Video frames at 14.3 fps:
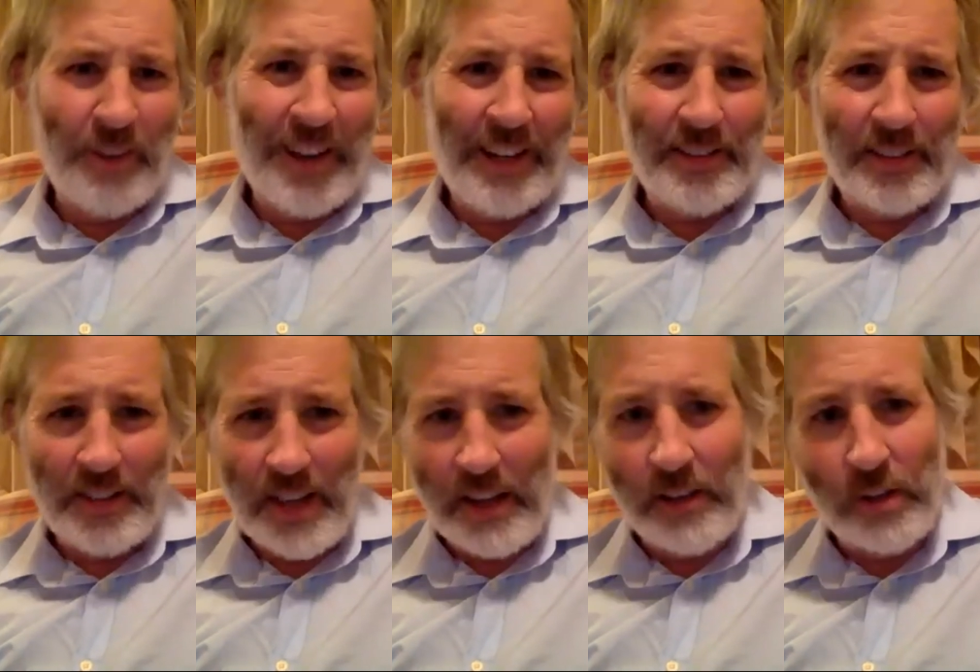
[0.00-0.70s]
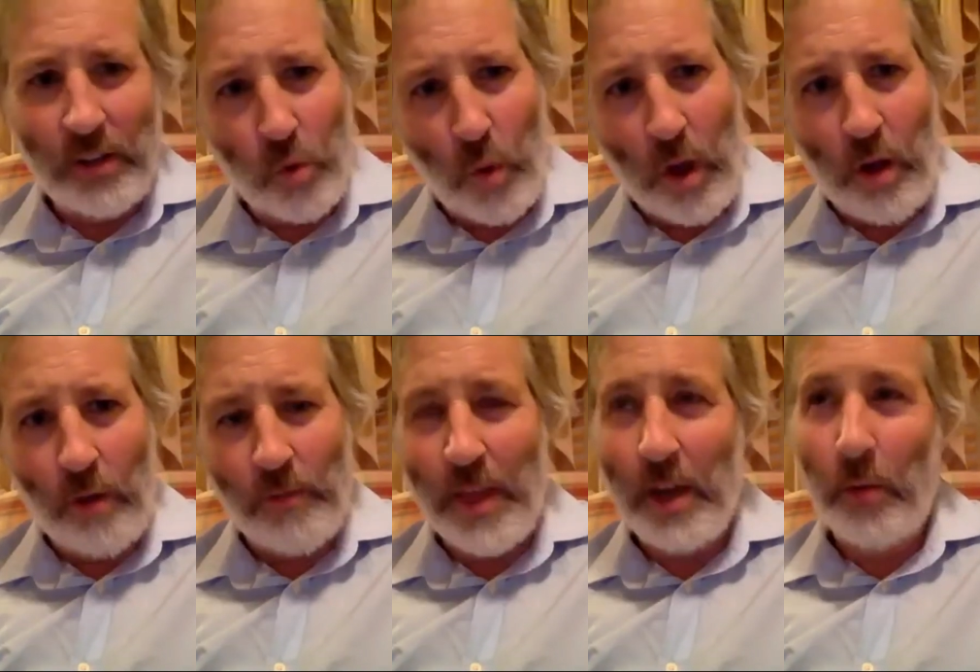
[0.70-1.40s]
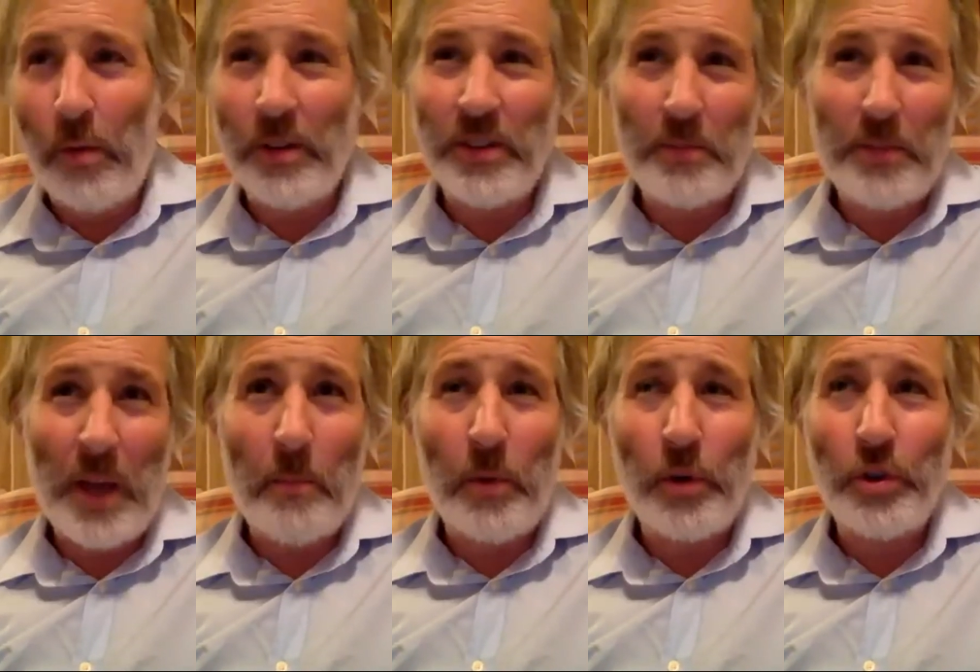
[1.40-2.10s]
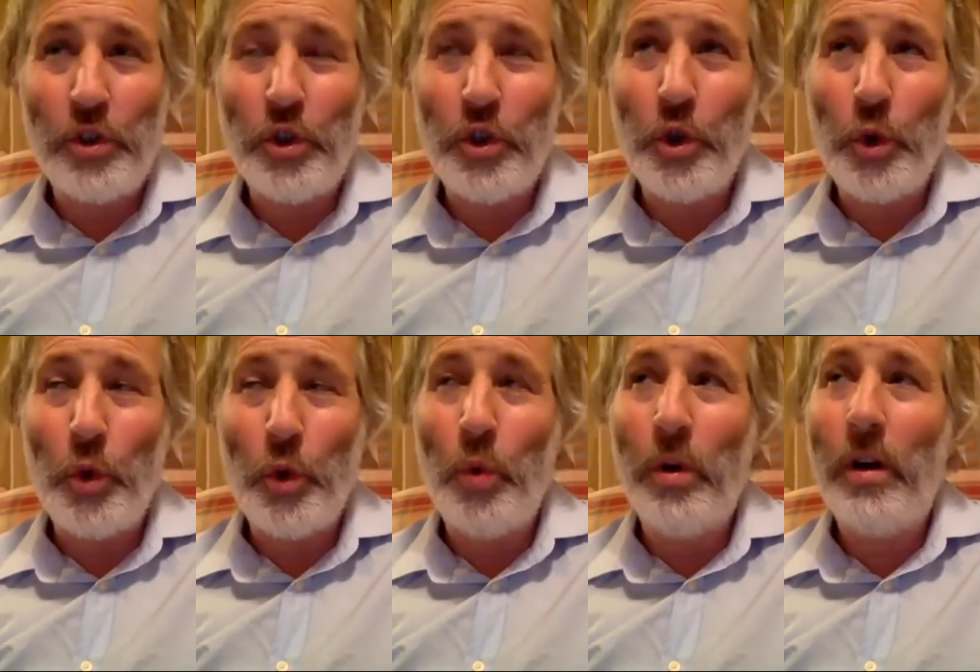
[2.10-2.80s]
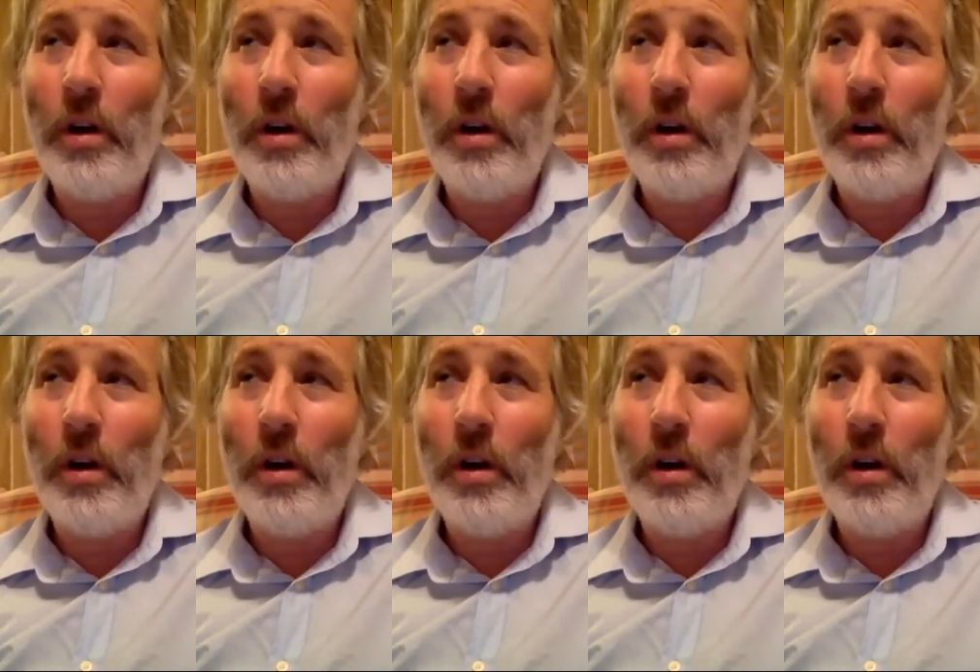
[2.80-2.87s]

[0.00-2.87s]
8 to 10 to 12, and that'll run September to